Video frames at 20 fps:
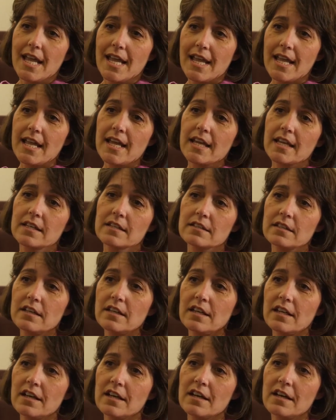and
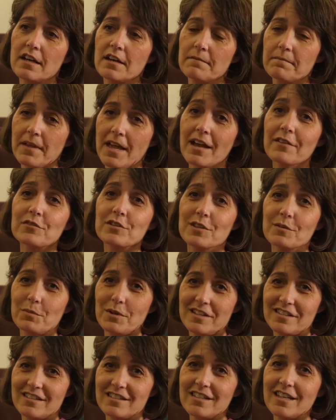after the
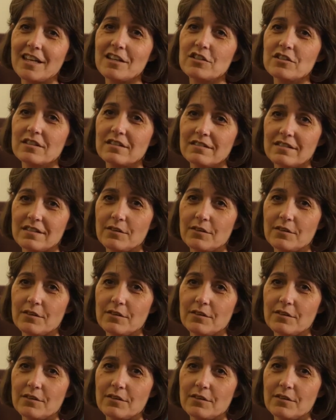presentation,